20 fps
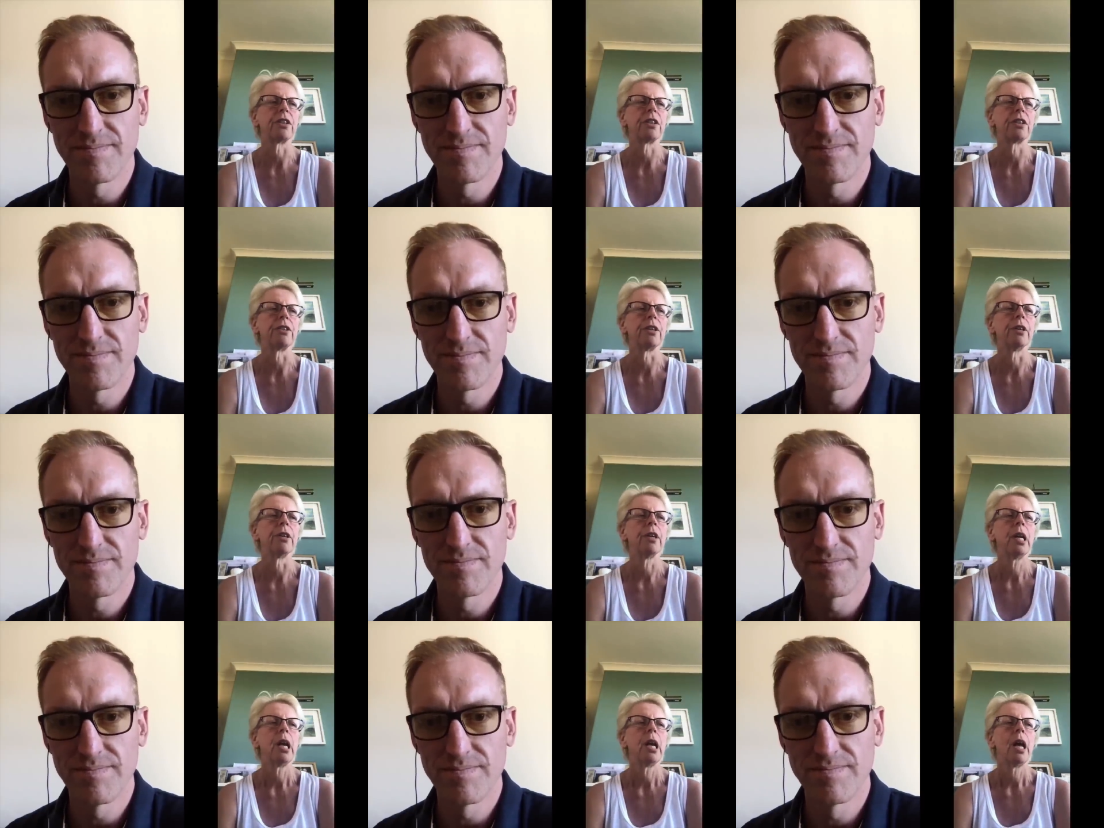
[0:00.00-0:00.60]
Speaker 1: So,
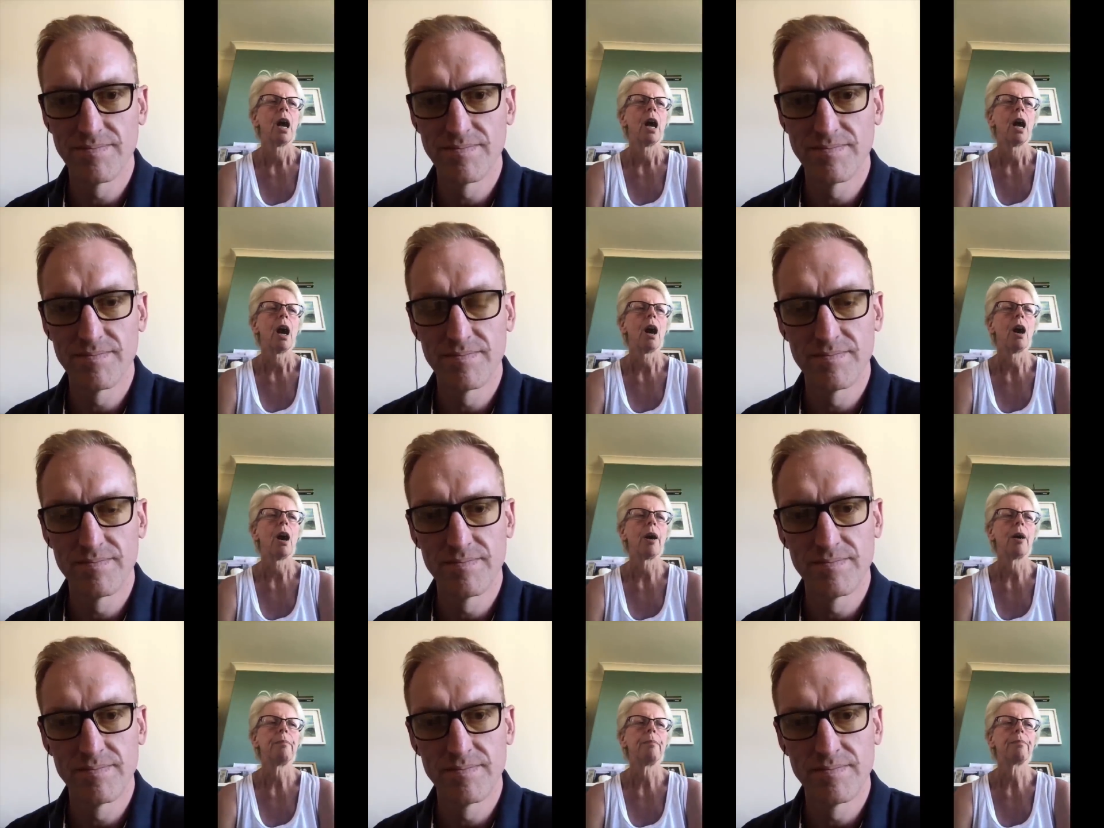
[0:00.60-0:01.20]

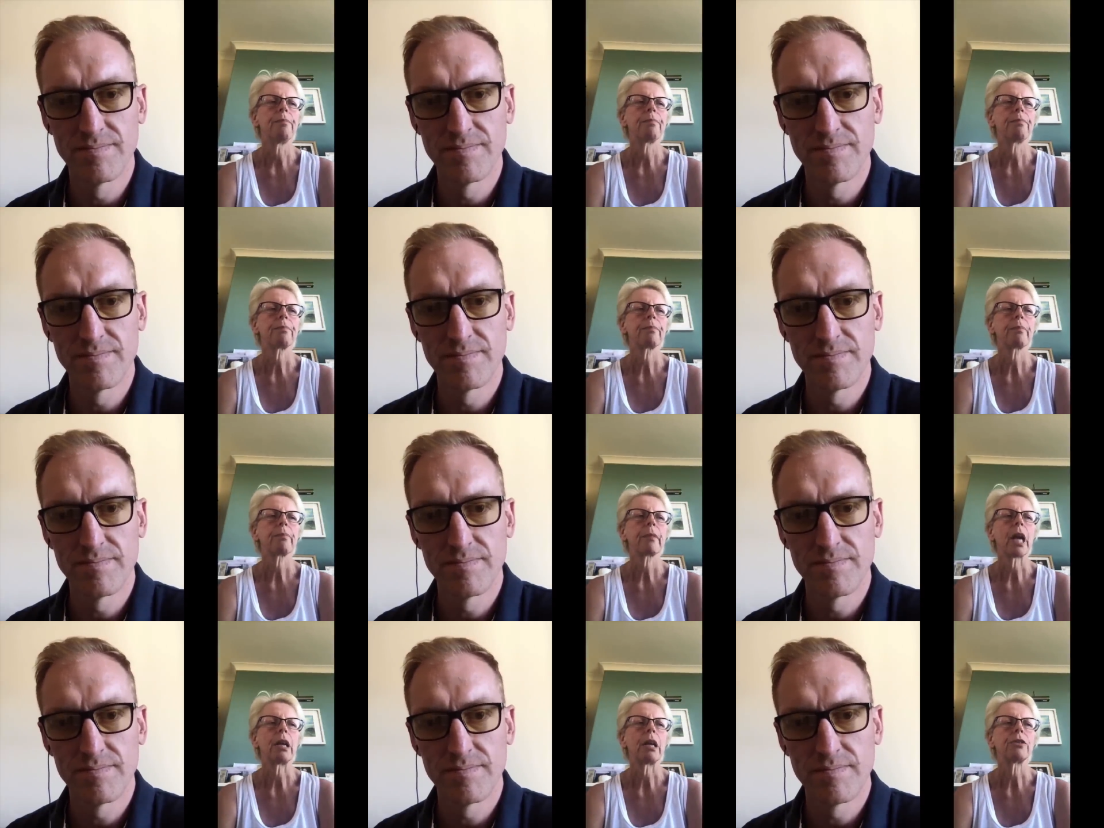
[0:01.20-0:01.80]
um,
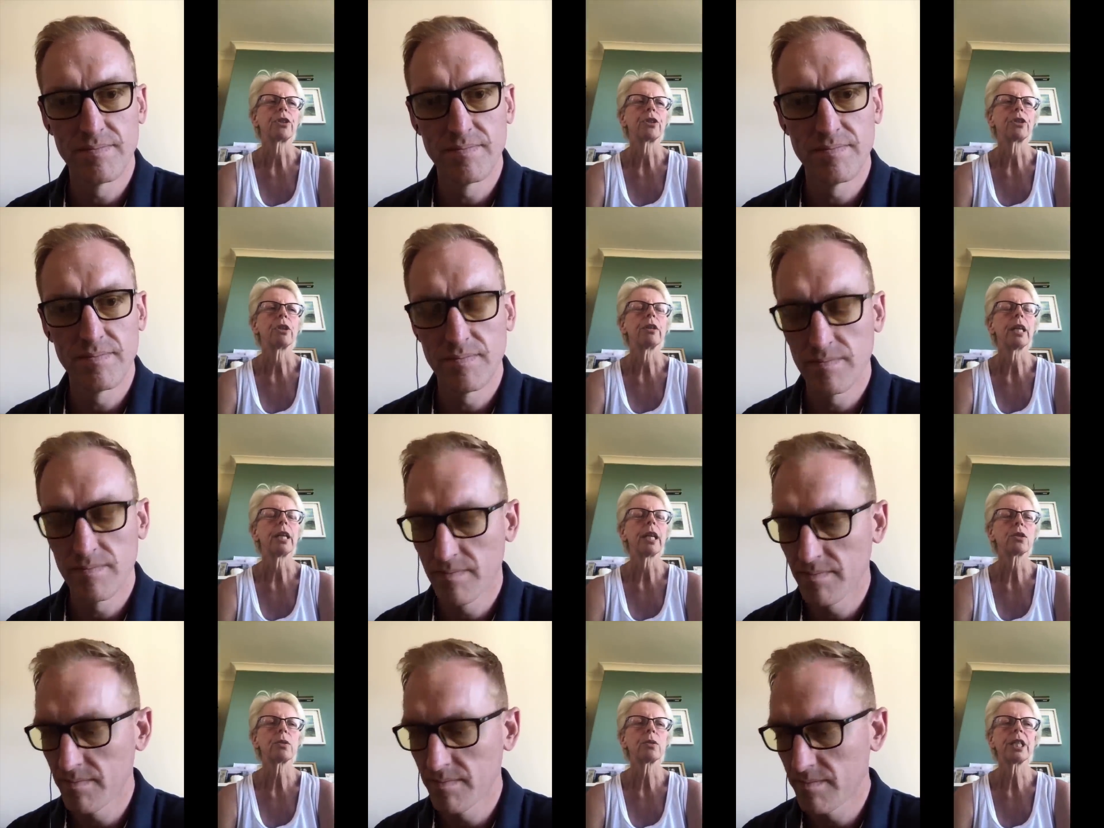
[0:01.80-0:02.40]
so the
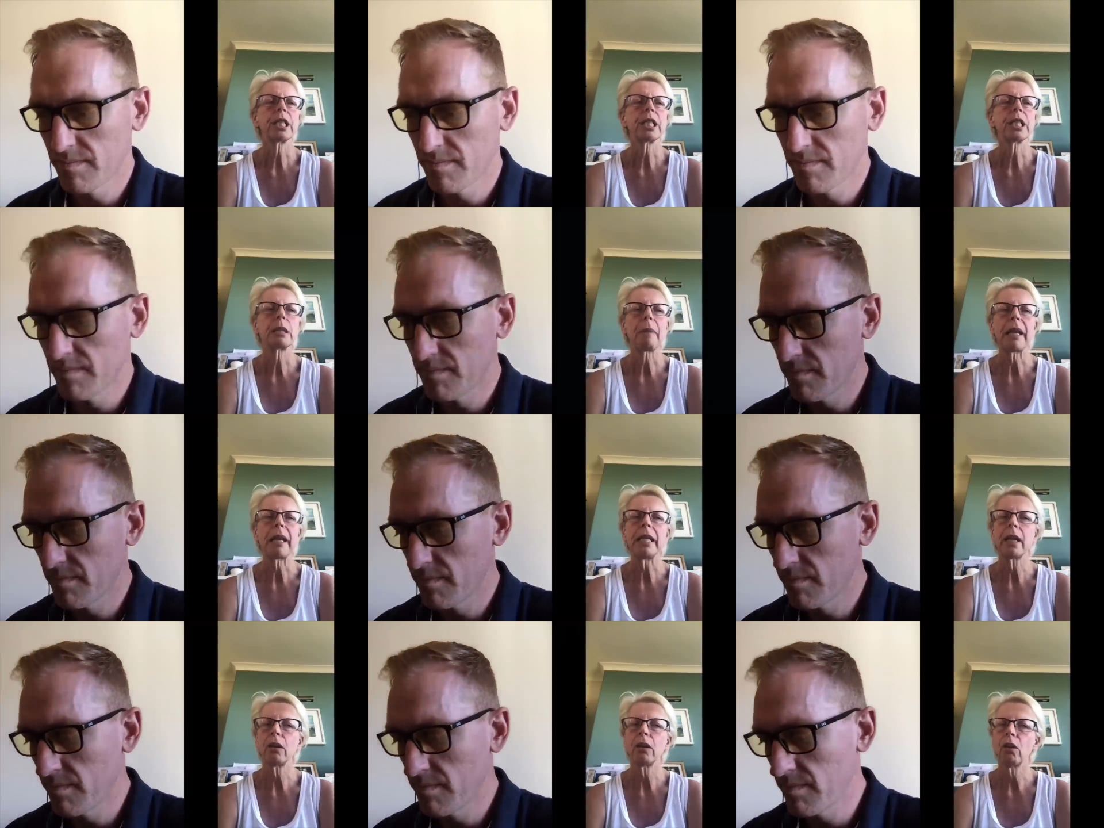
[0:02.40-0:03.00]
next one is
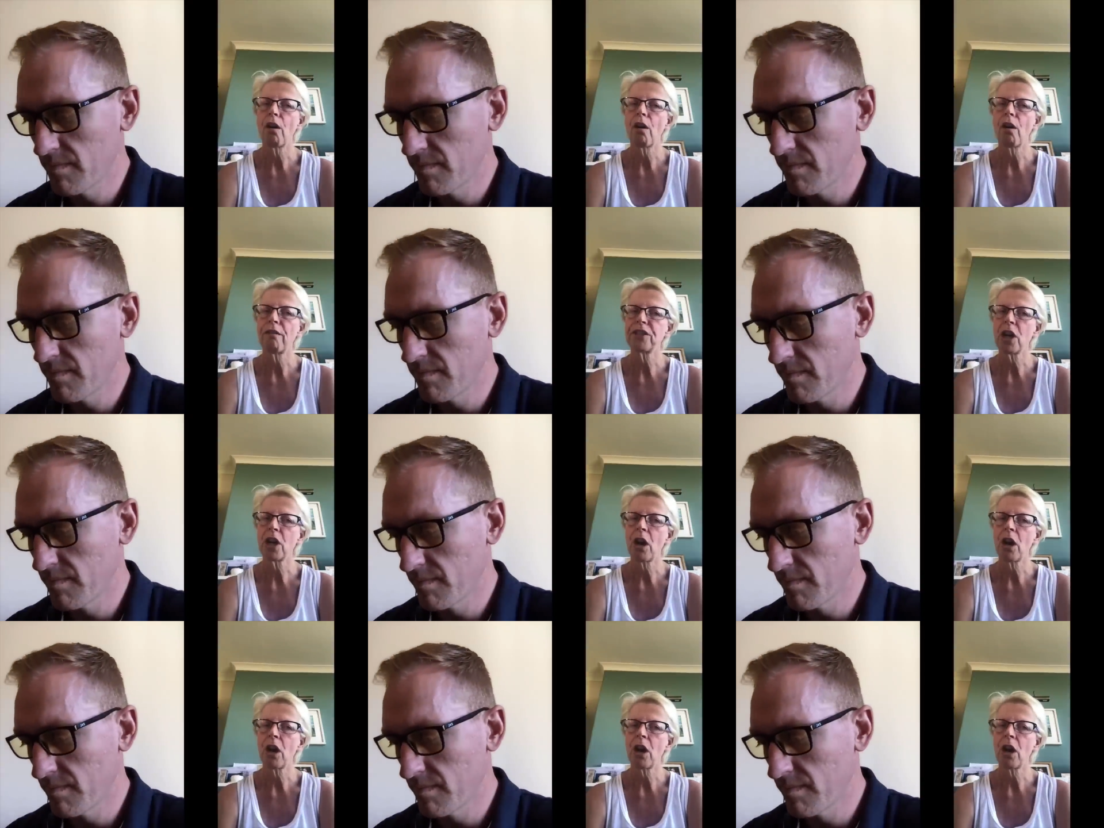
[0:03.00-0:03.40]
spending a lot of